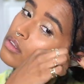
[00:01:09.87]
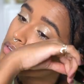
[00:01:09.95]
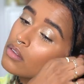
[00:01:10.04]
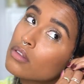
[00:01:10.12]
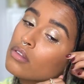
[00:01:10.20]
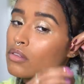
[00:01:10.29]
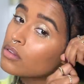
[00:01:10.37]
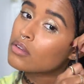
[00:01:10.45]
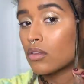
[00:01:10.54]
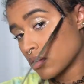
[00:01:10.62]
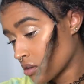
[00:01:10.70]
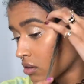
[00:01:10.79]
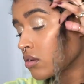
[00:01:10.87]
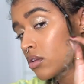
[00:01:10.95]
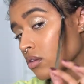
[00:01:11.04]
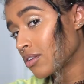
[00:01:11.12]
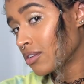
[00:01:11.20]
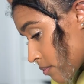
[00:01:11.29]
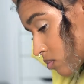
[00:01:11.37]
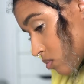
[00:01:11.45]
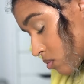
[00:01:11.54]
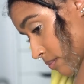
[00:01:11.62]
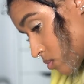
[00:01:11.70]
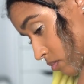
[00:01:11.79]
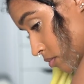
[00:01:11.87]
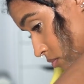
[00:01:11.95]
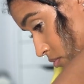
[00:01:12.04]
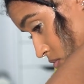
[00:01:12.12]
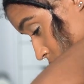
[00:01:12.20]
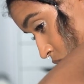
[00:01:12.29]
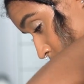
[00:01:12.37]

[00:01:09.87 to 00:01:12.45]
way that this method will work. I used some of those tiny